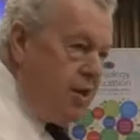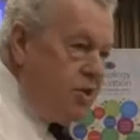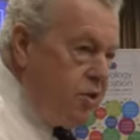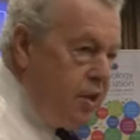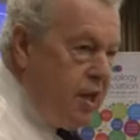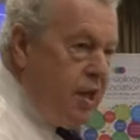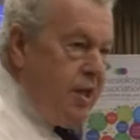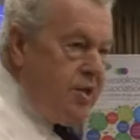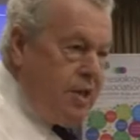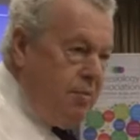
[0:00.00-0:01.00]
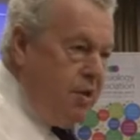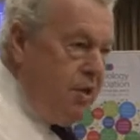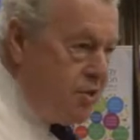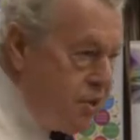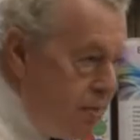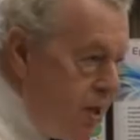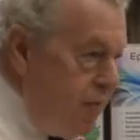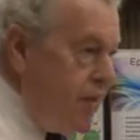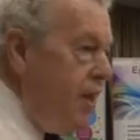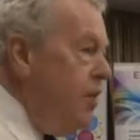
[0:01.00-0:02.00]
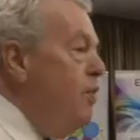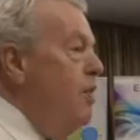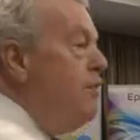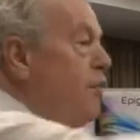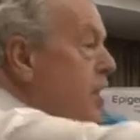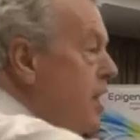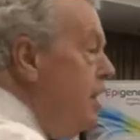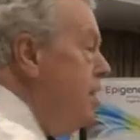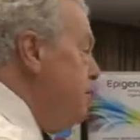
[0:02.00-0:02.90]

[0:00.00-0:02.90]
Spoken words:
so at the last seminar, and somebody over there, oh, I've fallen in love